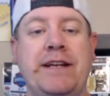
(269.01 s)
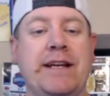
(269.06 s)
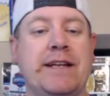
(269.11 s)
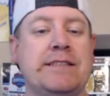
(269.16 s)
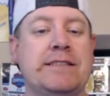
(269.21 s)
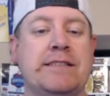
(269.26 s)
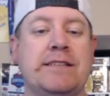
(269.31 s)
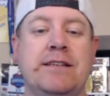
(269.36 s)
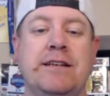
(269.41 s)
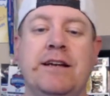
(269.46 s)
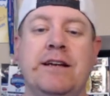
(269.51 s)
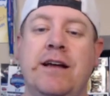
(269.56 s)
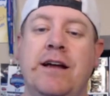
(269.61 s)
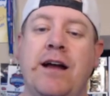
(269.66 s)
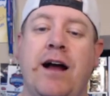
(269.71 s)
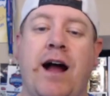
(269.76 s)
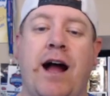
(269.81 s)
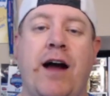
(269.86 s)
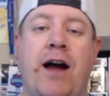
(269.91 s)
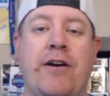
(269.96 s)
It's,
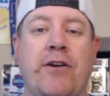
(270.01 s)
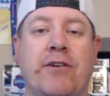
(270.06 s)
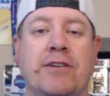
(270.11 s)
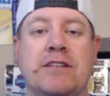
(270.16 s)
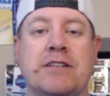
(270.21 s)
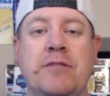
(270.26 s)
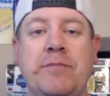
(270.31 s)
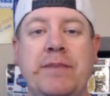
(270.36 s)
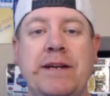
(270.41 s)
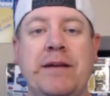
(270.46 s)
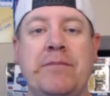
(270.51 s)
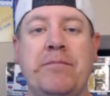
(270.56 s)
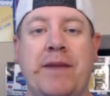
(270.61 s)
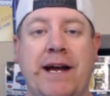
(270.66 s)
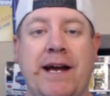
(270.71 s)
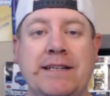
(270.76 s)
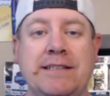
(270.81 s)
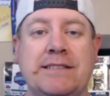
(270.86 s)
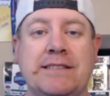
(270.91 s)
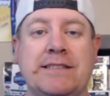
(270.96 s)
I don't know, it's going to be a
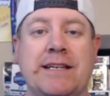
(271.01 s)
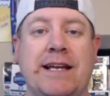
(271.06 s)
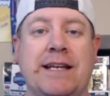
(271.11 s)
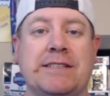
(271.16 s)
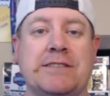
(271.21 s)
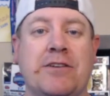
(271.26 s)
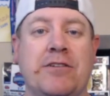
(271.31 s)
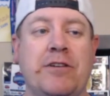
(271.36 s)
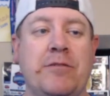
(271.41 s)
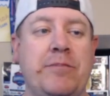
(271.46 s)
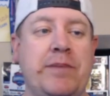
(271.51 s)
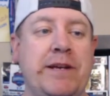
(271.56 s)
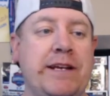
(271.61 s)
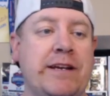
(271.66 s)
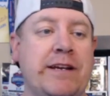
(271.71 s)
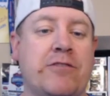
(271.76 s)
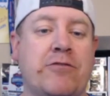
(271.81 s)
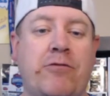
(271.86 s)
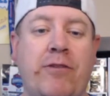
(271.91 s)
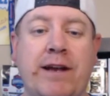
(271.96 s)
mess. It's going to be
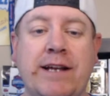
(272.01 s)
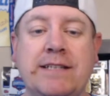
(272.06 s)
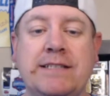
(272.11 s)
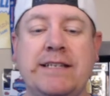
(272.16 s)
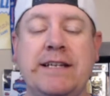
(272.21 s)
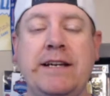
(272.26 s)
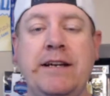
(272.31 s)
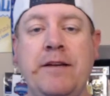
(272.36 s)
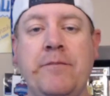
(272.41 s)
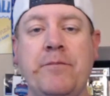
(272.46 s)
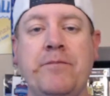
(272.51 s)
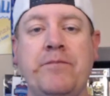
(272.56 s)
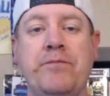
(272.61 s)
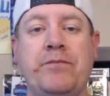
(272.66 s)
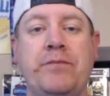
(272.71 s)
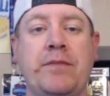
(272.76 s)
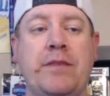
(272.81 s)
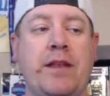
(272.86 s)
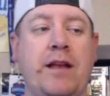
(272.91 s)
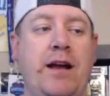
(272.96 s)
crazy.
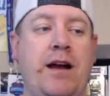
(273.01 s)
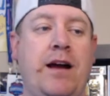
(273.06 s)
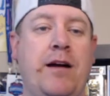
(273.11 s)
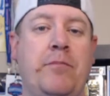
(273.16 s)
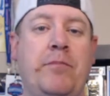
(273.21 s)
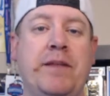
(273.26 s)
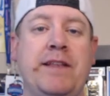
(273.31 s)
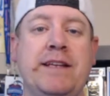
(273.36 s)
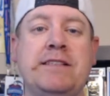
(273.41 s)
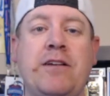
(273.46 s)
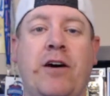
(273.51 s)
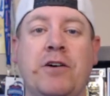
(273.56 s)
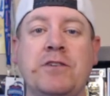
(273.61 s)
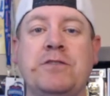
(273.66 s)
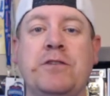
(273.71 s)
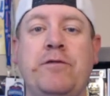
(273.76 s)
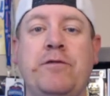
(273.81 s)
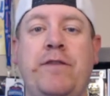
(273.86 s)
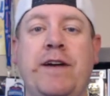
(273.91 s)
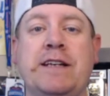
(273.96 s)
But this
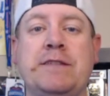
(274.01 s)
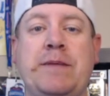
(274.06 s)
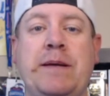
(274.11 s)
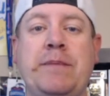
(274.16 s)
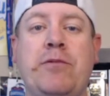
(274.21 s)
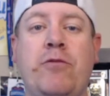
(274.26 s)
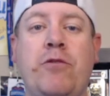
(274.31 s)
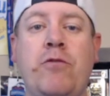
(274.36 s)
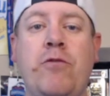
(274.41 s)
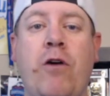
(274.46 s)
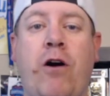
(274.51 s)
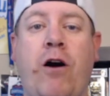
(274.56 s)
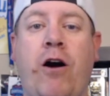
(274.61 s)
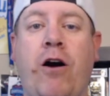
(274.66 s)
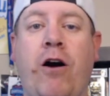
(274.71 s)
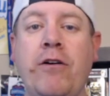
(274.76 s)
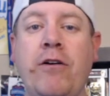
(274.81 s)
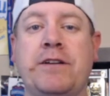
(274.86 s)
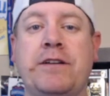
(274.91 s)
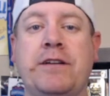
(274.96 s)
also affects people who
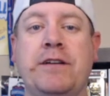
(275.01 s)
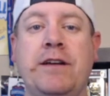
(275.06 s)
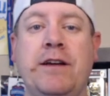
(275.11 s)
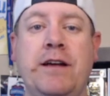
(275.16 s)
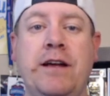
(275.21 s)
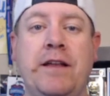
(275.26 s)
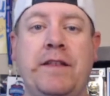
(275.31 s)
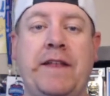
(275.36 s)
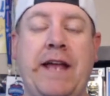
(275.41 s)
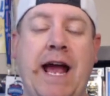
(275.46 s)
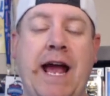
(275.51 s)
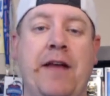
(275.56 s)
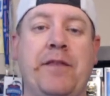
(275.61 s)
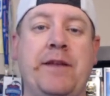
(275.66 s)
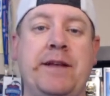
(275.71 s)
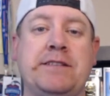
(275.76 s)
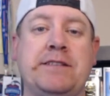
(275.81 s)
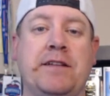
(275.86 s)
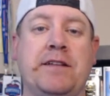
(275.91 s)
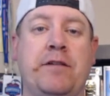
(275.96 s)
aren't the
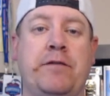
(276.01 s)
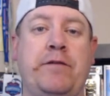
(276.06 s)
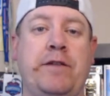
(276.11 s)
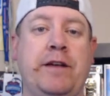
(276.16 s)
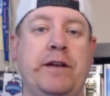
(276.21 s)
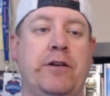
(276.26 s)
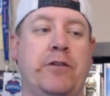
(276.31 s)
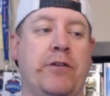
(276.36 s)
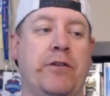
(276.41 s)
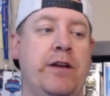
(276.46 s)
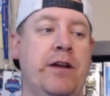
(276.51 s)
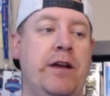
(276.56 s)
athletes on the field.